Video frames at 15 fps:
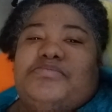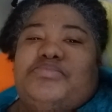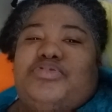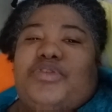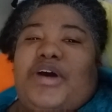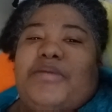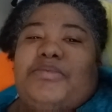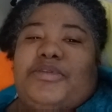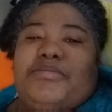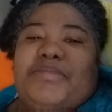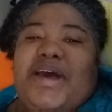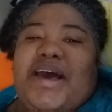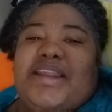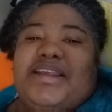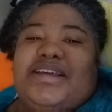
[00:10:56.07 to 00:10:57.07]

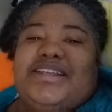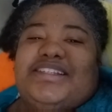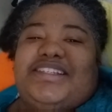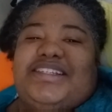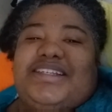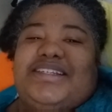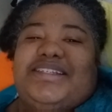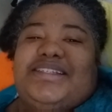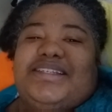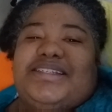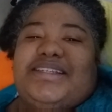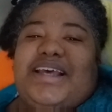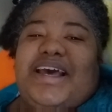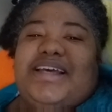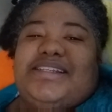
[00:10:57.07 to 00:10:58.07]
problematic and sees
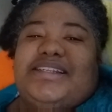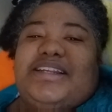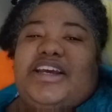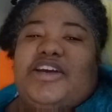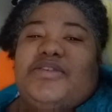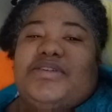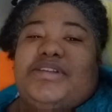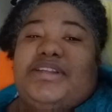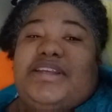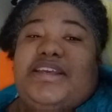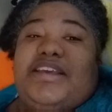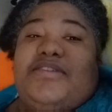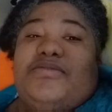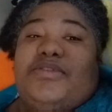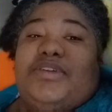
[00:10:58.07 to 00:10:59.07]
this as inherently
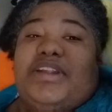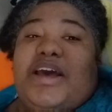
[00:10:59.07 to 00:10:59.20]
evil.